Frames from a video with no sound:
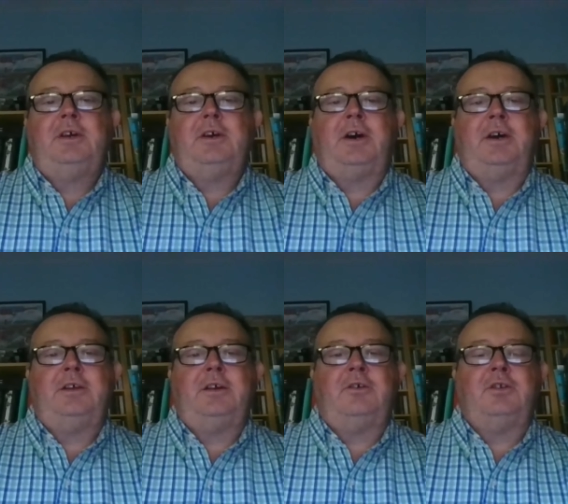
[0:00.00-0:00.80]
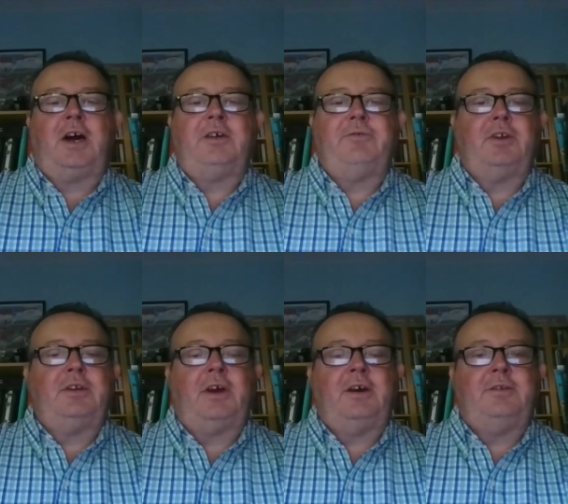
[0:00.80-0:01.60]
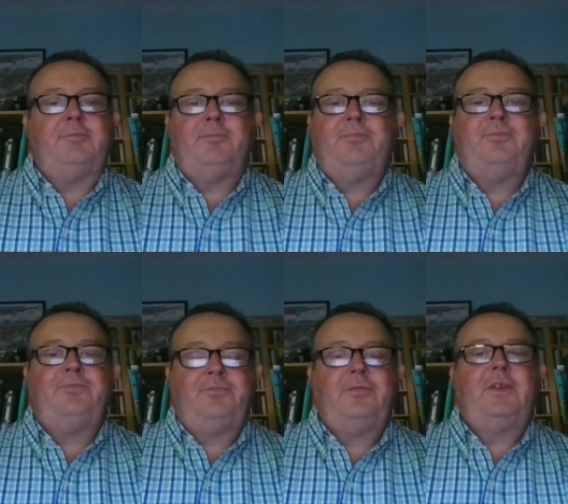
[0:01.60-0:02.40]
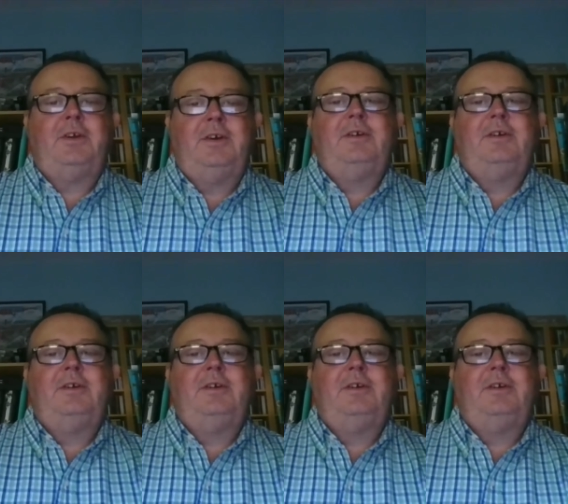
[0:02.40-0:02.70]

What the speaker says: Wow, $10 million on a state Senate race.